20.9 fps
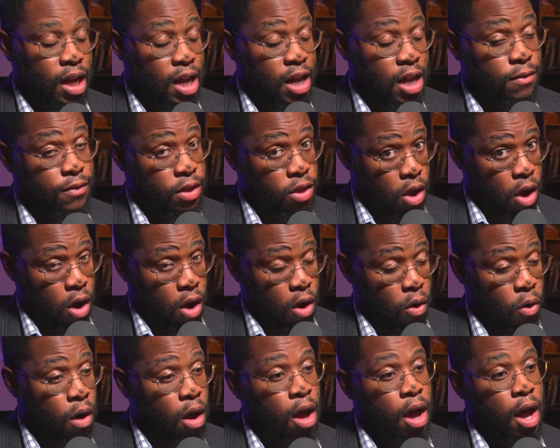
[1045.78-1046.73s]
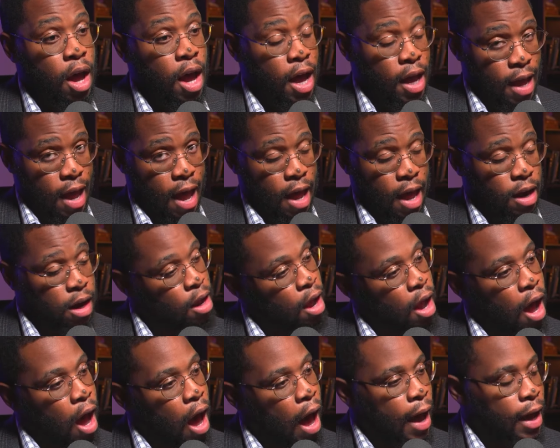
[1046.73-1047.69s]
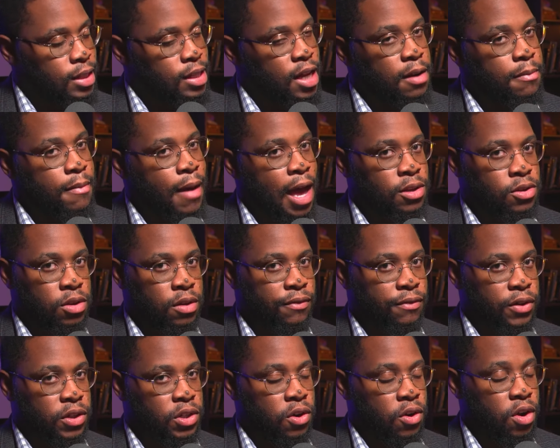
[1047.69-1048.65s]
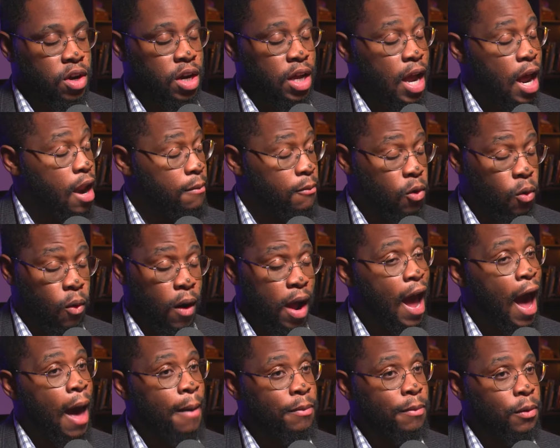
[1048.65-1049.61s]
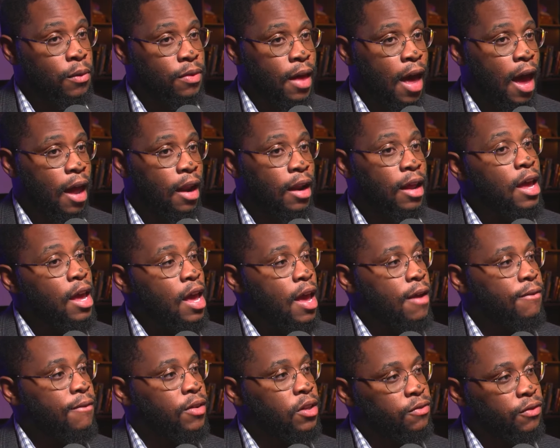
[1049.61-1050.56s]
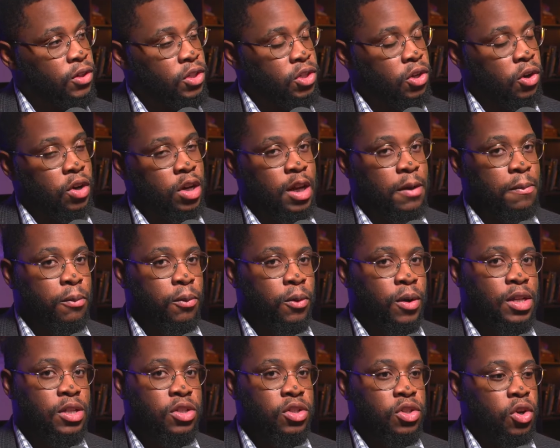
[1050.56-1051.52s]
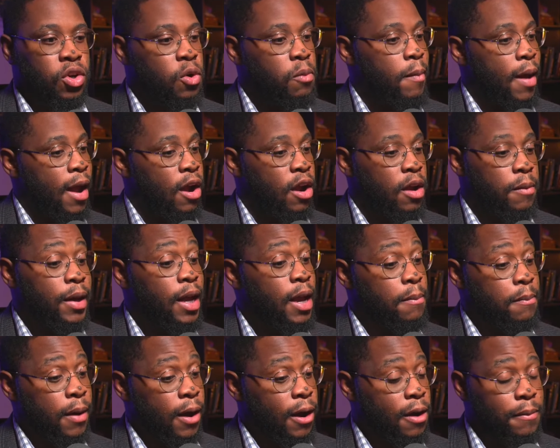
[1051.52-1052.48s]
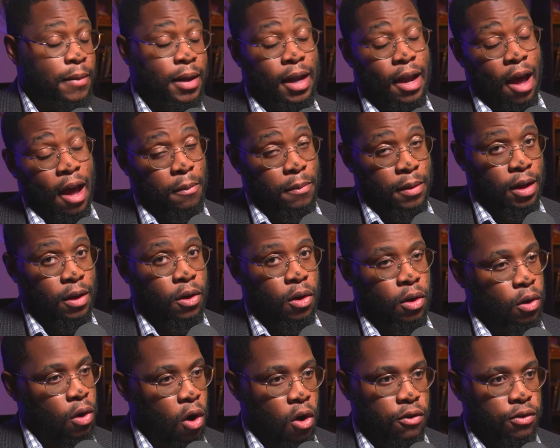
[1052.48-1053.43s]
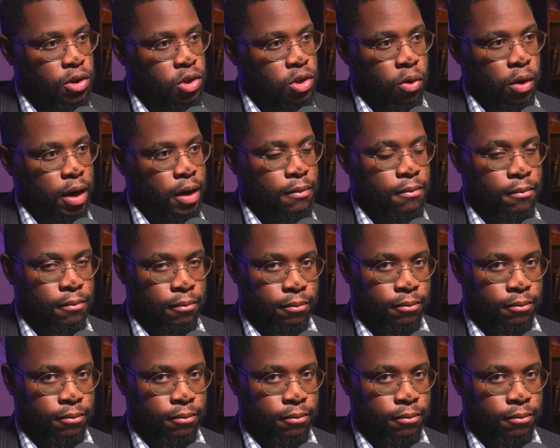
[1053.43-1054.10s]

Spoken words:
Even though, again, I attend Mass with the fraternity, and I'm quite happy with that. If it's fraternity priests who marry me and bury me, I'll be overjoyed.